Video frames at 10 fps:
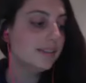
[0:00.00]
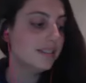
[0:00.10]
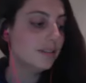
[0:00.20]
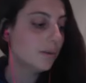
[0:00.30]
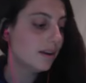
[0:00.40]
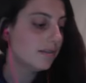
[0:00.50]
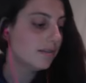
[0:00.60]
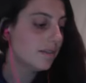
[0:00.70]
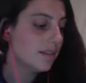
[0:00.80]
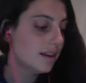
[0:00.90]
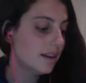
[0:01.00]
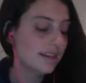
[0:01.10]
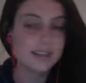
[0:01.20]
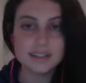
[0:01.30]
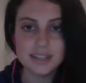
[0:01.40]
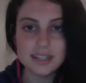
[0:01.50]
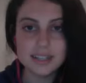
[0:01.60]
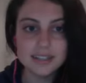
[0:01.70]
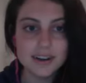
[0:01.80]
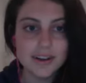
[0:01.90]
So one of the
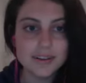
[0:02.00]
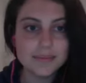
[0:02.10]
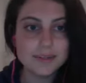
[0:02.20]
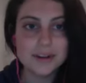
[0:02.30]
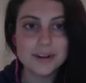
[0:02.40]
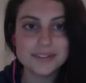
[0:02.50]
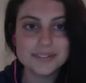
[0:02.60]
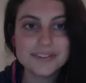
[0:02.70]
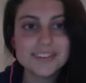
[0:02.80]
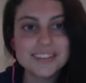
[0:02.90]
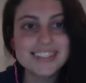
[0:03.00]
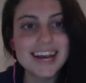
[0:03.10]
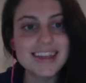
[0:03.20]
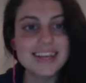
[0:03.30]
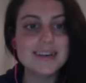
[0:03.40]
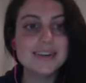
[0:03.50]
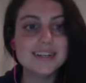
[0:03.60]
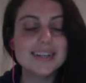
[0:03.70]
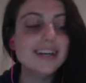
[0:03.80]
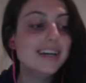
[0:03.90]
easiest, most colorful foods I think you
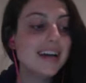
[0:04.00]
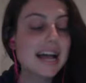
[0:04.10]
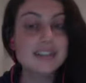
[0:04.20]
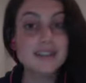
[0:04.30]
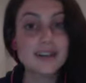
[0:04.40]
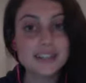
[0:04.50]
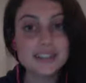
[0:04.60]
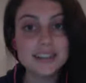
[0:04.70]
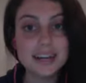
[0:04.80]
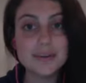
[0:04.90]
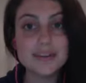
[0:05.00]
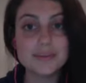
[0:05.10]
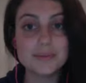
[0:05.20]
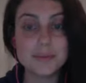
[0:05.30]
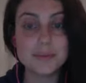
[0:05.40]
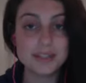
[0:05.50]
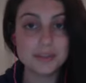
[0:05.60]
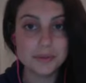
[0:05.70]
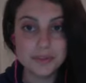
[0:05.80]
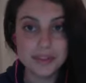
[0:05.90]
can start your day with, it would be a
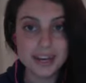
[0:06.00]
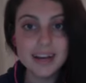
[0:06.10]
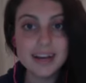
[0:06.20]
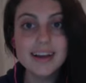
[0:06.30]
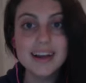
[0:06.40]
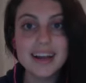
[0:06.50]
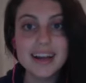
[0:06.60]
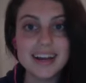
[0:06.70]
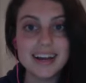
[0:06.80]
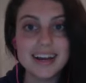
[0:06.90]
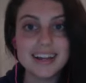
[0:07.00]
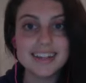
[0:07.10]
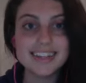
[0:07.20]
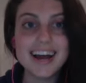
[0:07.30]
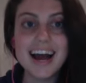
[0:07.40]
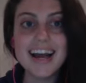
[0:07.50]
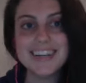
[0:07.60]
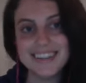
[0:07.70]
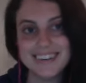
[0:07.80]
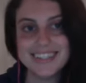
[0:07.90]
smoothie. And I
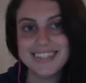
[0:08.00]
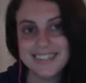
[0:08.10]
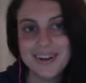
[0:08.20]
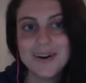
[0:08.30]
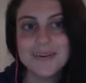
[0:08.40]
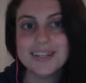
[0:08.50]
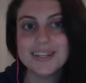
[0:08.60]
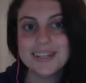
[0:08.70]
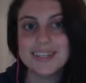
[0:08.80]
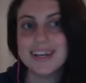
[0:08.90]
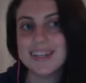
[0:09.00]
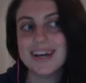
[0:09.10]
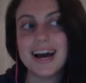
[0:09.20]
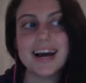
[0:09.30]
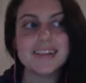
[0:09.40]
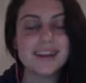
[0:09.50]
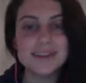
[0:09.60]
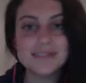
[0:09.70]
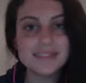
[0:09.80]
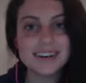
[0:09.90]
know, as you know, the, the, I
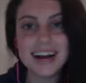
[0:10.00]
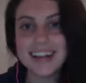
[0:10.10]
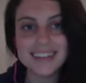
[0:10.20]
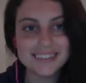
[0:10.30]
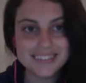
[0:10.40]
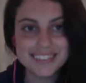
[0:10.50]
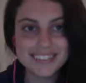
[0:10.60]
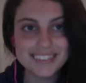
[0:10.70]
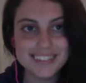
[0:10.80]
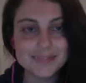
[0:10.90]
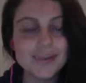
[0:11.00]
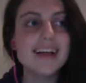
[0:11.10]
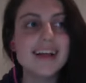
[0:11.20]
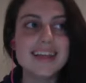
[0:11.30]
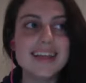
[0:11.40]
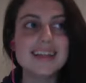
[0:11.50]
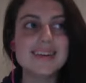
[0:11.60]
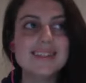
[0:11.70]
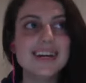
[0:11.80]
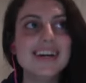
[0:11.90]
love I love juice as well. I think
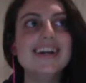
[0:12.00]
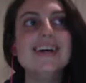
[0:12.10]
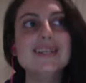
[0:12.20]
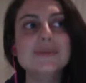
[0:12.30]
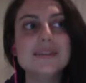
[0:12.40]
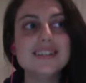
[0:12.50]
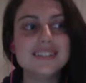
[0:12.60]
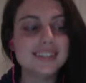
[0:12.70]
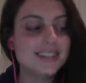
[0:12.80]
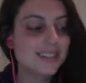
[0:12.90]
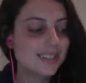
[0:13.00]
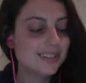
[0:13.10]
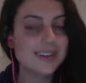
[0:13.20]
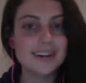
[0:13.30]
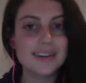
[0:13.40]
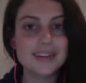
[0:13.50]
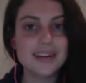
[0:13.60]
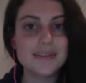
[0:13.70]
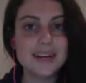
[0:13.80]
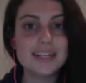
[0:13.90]
those are, smoothies and juice are a
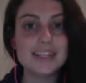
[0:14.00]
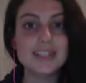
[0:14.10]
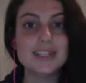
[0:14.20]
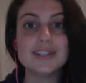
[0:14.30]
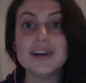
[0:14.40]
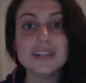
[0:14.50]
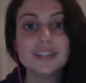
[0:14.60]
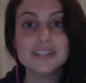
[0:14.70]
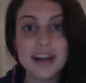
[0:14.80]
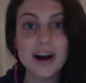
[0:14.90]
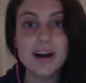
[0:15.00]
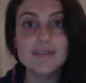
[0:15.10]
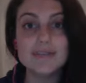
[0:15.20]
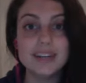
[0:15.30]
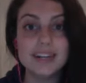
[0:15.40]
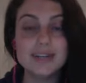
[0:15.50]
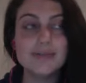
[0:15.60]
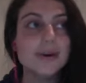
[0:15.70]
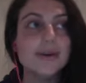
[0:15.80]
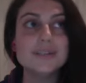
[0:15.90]
great way to just start your day off. Like, you
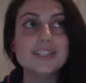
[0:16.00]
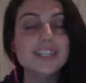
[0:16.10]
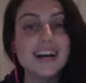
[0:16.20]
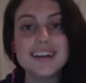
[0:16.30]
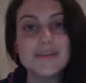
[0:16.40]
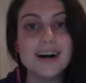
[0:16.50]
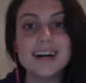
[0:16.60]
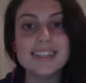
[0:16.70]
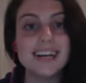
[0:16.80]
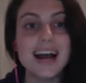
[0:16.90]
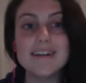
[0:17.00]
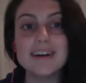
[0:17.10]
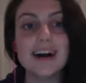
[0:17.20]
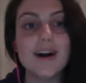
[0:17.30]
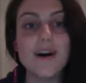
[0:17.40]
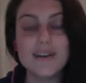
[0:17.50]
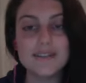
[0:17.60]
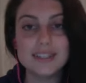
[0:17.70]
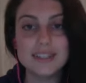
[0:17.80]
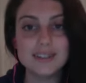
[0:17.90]
know, check the box, like I've got all of
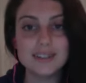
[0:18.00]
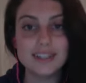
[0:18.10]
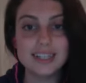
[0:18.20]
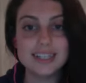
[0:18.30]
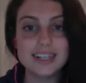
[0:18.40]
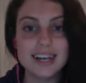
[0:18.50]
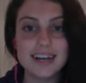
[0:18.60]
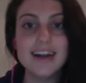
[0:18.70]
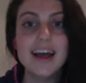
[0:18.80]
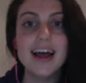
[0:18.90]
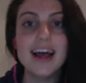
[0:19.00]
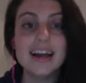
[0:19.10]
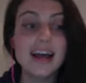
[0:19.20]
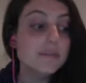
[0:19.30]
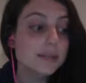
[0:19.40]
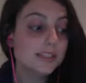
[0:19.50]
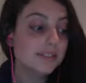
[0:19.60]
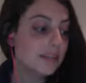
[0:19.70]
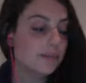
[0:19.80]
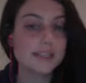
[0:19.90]
these nutrients in. And I have a bunch of
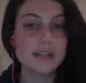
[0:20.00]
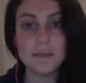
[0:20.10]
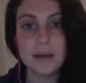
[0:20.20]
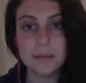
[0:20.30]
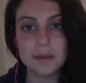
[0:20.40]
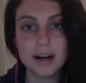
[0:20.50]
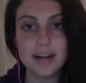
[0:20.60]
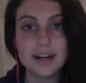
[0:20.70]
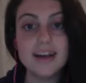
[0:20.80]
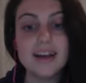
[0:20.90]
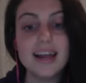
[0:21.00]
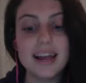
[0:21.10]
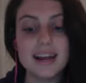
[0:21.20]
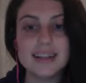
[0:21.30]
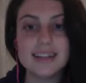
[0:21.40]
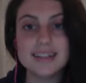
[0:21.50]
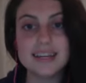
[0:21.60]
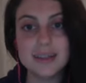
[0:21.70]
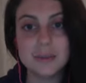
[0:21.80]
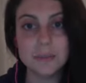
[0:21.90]
recipes on my blog and
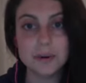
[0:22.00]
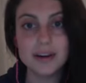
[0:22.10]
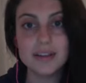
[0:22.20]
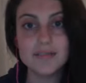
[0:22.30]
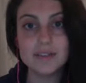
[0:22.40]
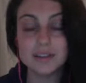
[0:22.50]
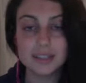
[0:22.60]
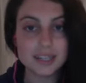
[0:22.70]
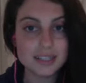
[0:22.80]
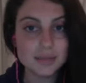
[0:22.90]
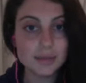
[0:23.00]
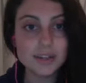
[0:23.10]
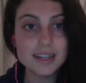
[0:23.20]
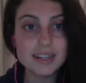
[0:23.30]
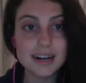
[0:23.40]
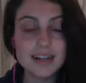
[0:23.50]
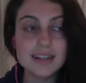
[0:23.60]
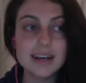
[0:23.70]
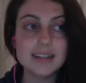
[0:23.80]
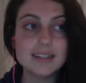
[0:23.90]
in the book for green smoothies. And I think
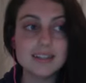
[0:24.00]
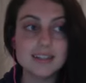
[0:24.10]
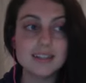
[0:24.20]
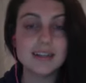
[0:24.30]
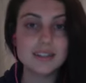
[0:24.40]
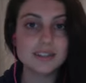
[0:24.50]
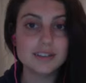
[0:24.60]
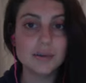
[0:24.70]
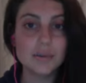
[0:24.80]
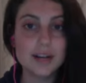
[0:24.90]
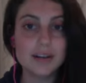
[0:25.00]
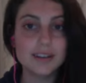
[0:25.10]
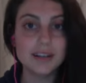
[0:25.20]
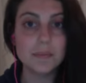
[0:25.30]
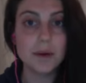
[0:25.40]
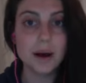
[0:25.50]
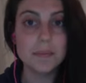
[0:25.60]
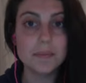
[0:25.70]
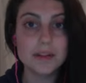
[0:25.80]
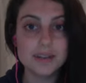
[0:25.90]
that's just such a great way to really
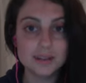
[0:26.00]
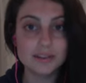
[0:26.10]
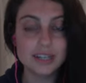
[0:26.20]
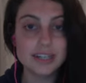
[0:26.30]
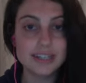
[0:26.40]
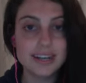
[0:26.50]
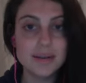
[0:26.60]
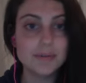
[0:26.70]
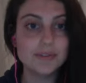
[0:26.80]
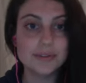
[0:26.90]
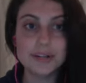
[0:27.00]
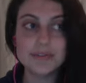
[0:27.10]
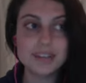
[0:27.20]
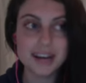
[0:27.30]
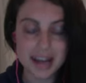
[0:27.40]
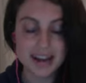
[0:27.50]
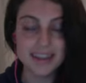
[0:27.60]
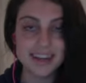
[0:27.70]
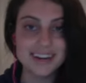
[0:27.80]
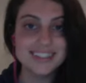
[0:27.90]
pump the nutrients in before you've done
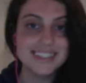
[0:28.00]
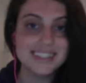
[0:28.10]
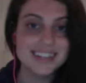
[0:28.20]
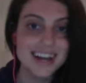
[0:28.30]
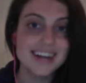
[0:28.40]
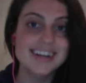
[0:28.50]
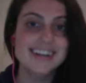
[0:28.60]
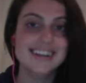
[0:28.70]
anything else in your day.